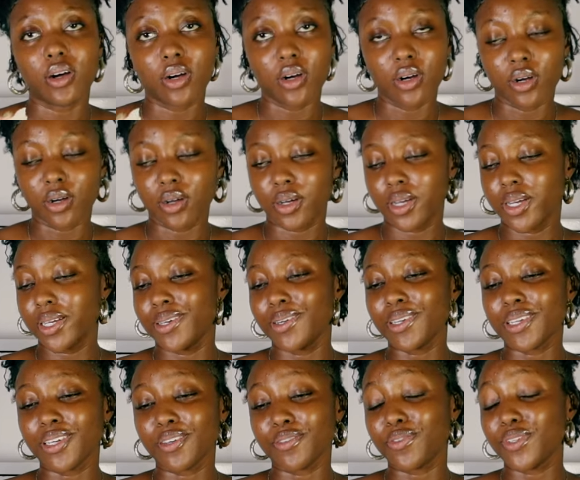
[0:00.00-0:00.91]
Oh,
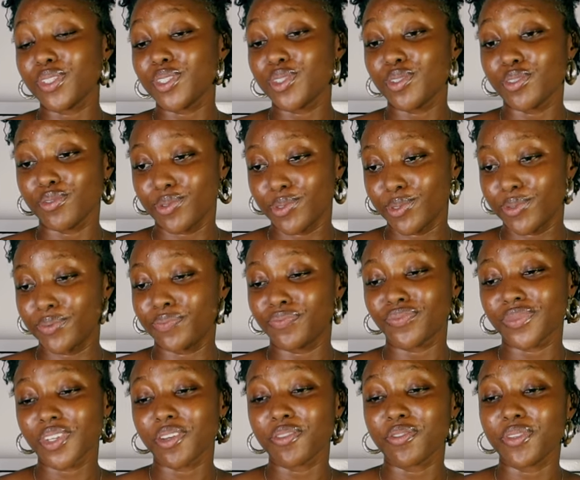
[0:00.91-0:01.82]
okay. First of
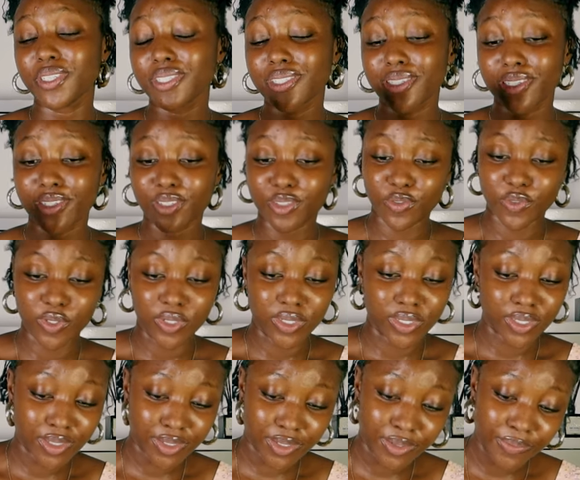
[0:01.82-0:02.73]
all, first things
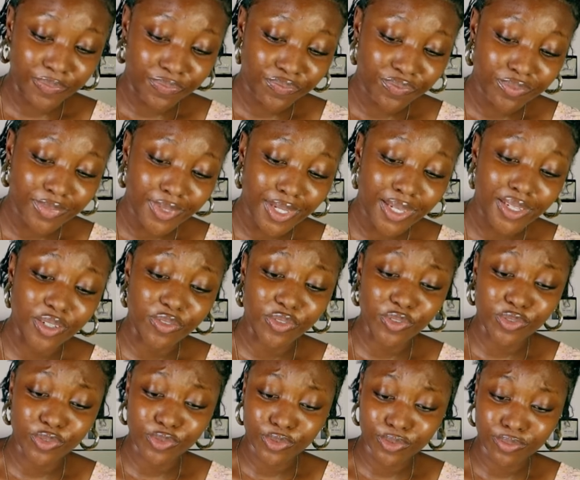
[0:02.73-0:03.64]
first,
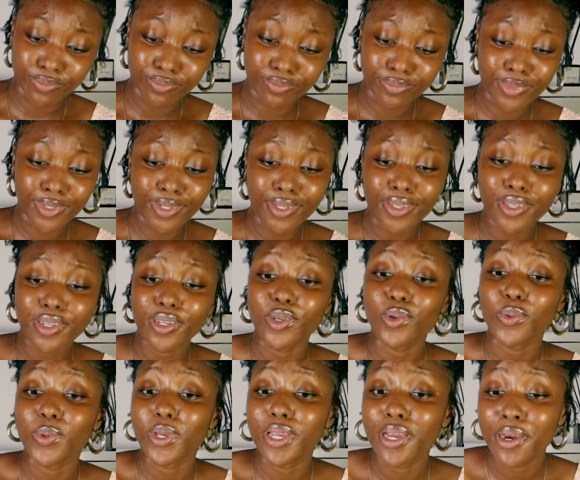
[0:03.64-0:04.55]
the fufu,
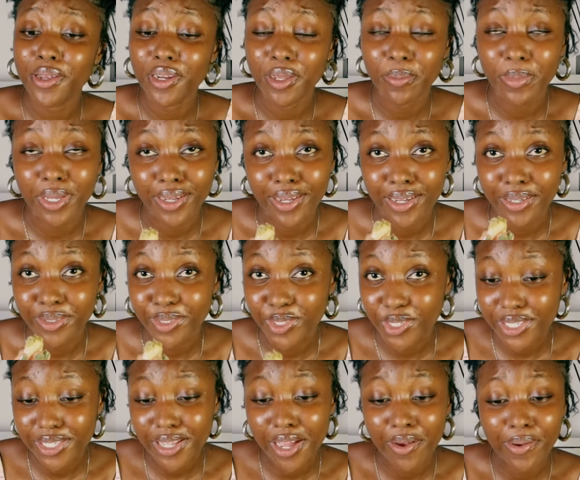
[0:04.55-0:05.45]
the way how they make
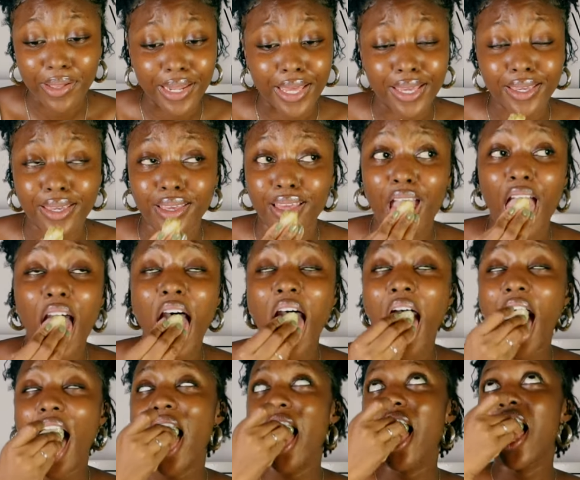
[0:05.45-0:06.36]
it, just how I like it.
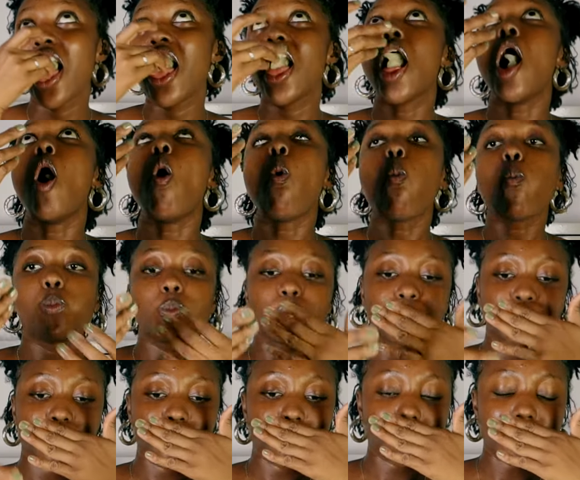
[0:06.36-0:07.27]

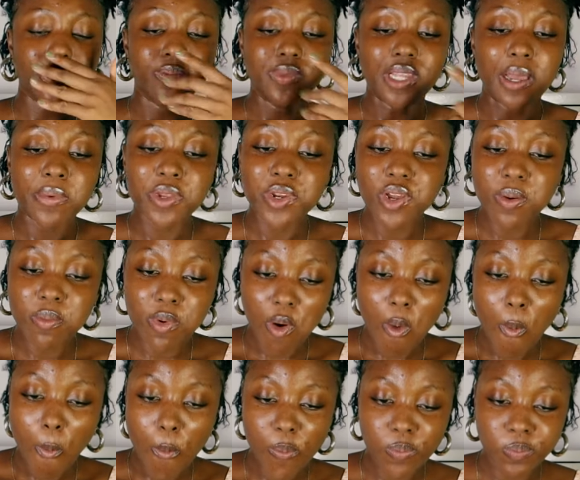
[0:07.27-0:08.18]
Nami
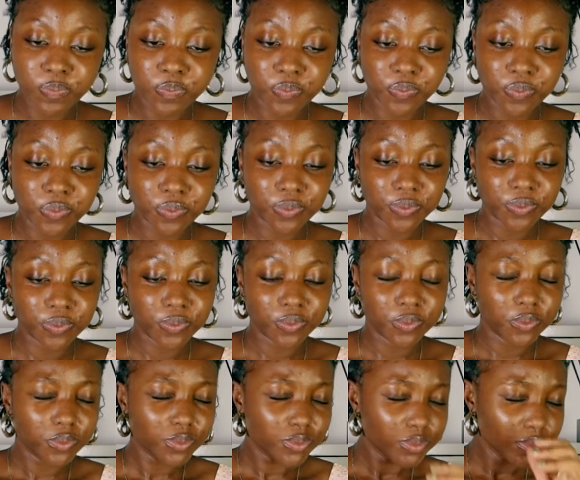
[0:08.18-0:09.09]
no
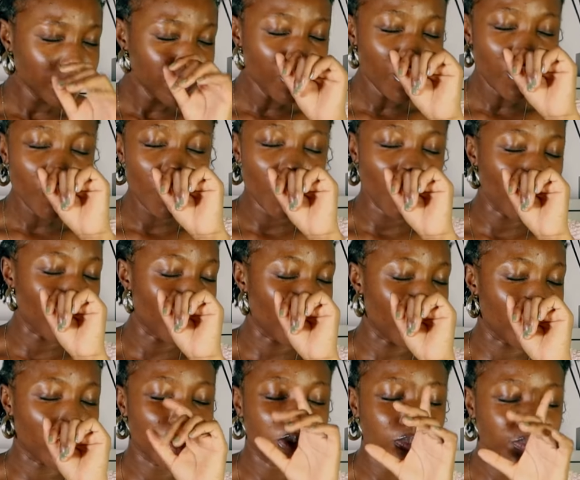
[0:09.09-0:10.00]

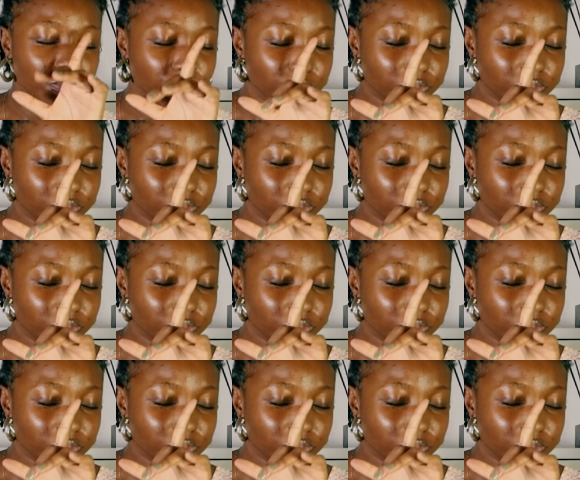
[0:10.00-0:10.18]
more.